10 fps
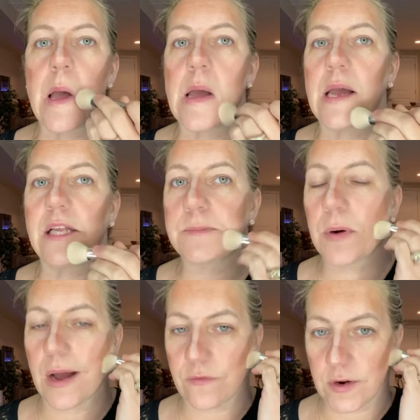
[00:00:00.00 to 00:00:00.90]
It's
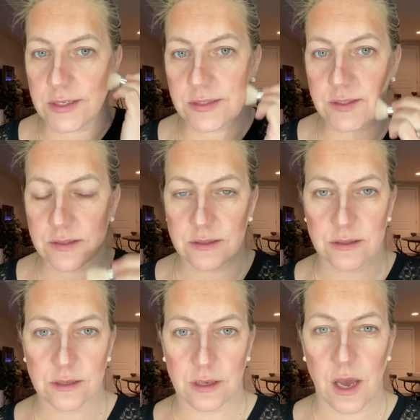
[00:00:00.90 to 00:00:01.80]
preference.
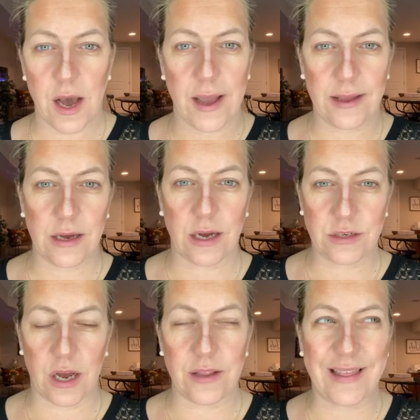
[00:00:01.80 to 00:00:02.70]

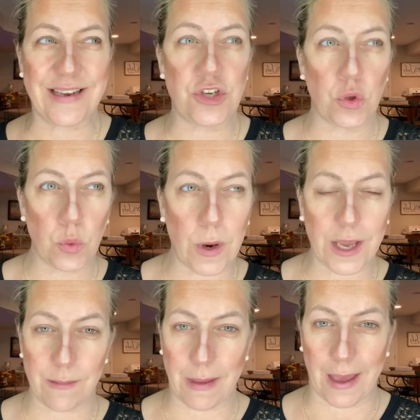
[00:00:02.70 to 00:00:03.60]
They do
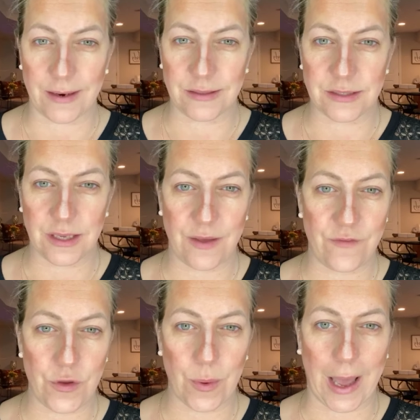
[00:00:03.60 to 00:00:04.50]
recommend if
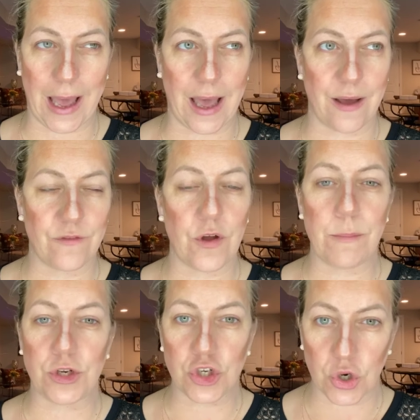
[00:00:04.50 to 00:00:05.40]
you have
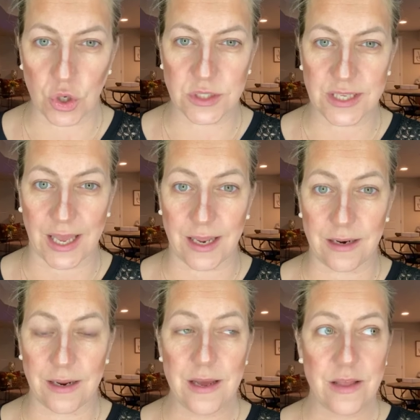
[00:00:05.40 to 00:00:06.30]
mature skin